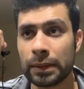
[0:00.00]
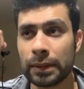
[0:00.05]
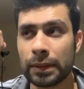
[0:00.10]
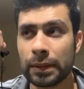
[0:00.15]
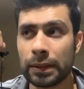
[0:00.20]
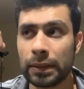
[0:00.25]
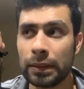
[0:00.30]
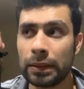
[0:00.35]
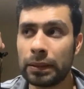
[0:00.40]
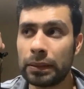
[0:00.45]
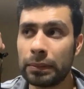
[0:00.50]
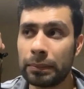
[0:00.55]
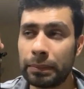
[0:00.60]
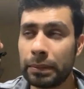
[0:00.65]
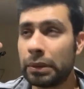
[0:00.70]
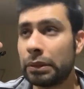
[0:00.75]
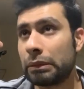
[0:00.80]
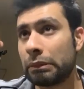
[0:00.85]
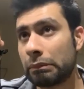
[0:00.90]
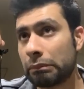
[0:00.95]

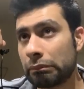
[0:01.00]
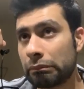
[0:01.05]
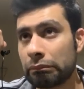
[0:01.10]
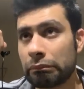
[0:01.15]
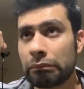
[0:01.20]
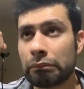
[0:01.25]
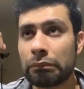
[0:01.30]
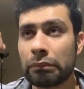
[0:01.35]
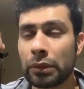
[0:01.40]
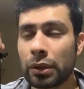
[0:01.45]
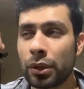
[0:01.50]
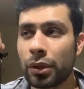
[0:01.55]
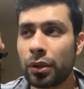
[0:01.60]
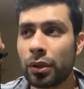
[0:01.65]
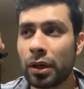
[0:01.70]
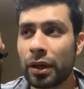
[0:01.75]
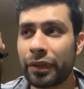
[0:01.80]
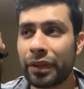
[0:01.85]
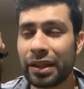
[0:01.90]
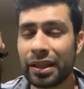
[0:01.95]
But you know,
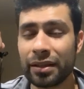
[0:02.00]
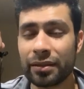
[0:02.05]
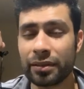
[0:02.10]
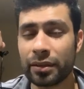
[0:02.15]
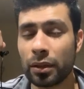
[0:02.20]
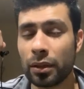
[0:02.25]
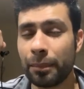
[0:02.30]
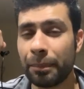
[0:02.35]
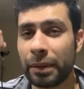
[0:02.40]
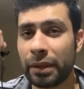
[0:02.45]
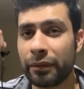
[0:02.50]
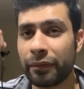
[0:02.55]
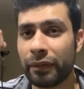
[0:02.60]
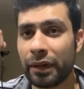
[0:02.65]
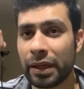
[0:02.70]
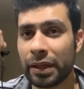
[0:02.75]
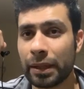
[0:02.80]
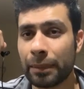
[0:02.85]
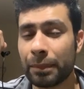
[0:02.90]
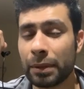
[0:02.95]
I think it's still a big
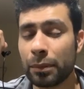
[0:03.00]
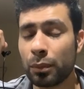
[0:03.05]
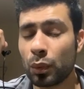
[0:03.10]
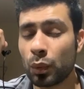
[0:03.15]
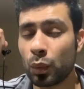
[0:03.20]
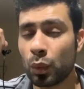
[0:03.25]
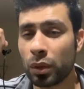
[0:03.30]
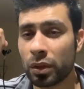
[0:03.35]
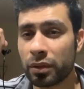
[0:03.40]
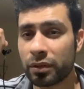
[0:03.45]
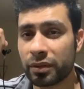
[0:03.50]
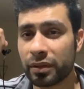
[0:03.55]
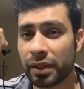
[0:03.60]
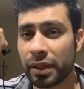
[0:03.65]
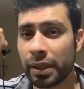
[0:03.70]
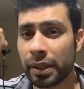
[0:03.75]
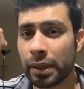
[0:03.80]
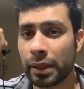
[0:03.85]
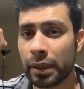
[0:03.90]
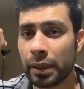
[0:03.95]
fight that people want to
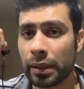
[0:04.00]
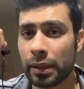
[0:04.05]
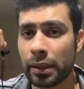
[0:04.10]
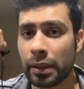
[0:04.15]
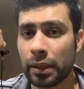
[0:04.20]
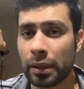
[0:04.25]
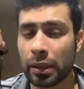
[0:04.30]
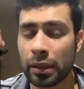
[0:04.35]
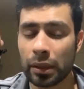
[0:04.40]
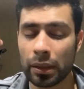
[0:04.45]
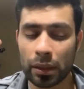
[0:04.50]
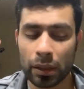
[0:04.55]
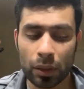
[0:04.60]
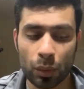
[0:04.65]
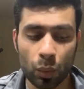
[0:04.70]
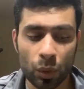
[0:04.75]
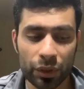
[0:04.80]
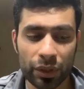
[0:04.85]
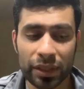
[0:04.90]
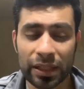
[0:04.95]
see.
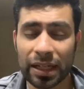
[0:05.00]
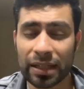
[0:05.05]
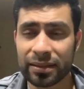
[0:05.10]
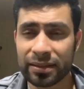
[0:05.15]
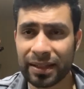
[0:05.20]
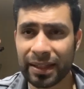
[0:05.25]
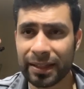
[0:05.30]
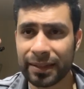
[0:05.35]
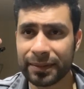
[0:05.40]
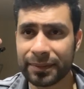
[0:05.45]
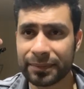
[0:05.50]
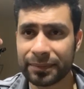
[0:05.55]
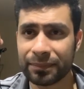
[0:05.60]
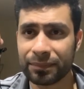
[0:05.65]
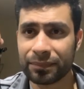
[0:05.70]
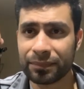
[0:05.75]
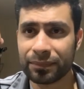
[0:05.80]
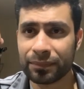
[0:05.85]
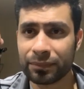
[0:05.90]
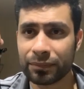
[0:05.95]
What do you guys think?
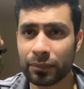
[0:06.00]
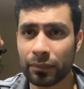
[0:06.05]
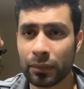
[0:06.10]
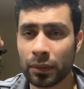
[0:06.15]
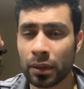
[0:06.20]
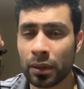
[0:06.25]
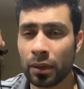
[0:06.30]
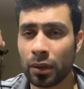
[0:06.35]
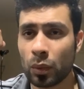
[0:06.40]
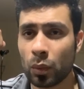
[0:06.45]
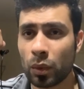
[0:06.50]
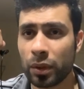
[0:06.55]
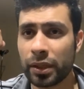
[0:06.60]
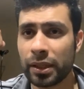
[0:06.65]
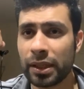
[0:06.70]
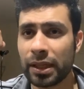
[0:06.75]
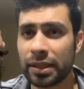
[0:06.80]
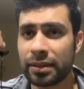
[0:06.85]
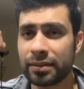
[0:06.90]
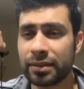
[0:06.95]
What do
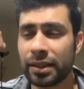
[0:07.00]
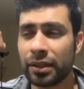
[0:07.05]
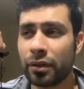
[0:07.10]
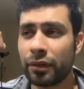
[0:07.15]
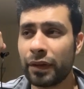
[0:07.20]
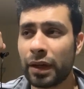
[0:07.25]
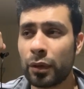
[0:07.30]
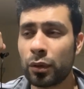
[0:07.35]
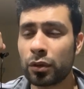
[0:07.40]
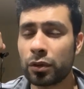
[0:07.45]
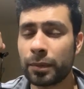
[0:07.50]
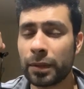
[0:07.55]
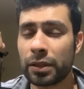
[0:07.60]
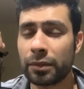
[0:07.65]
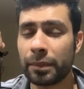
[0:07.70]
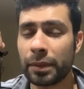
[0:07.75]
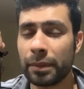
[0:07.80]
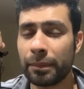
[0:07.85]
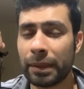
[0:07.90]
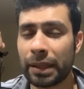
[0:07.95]
you guys think of Errol
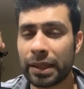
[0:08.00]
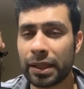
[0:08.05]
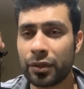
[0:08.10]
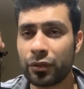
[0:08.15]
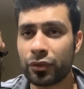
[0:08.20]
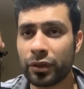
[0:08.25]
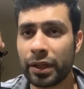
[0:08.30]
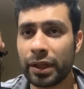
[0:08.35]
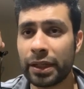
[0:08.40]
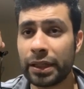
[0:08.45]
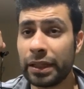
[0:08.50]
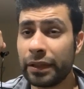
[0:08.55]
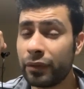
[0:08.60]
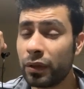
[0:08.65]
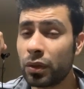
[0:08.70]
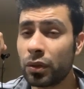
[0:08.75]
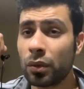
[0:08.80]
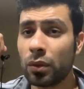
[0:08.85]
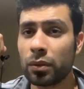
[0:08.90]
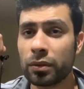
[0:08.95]
Spence being back in training? Leave
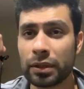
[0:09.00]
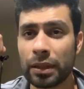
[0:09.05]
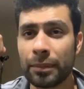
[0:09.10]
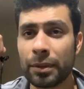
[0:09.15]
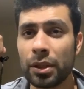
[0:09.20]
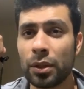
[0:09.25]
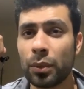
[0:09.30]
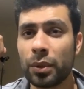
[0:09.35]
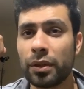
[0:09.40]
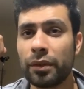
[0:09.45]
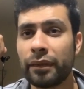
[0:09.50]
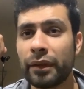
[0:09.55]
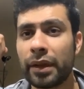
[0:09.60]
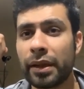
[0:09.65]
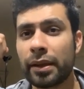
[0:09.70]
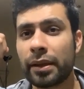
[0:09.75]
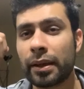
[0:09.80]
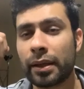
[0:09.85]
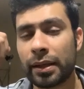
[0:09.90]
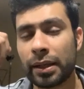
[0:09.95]
your thoughts. Let me know what you
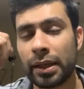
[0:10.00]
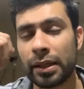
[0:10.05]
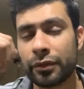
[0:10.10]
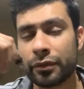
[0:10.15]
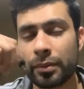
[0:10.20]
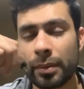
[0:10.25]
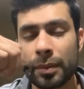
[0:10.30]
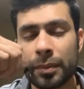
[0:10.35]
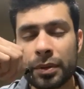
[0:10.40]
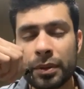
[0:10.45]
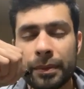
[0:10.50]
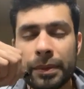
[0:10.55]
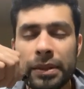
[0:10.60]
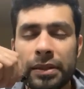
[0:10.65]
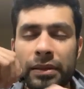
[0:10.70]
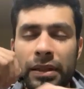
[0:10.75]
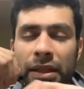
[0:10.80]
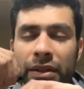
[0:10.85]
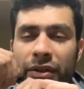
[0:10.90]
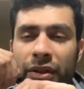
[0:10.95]
think. And guys, remember to
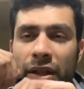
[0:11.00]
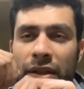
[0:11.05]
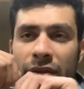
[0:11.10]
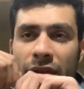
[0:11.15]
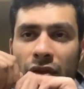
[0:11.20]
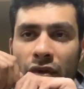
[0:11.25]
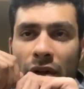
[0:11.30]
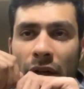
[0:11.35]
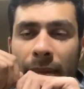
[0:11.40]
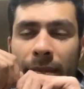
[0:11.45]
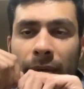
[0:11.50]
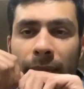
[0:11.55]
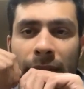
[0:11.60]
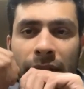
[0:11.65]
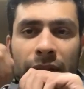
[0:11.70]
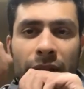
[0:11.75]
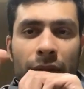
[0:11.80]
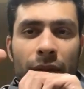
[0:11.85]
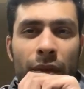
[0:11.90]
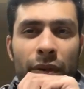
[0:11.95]
please like, share, subscribe to my
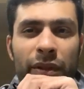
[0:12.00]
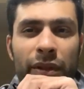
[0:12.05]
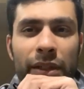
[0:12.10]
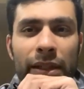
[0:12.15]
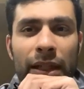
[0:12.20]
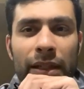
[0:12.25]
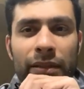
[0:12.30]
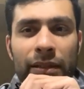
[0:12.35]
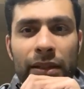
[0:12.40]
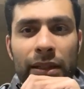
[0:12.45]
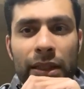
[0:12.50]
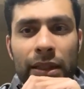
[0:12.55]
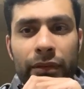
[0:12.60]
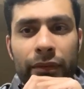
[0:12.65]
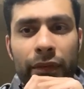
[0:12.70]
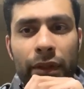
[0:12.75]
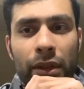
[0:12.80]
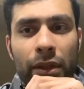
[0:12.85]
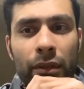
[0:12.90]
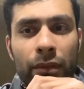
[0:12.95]
channel. I'll see you guys in the next
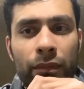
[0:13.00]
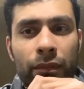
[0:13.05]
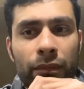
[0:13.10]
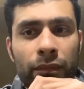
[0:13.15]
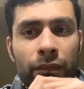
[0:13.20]
video.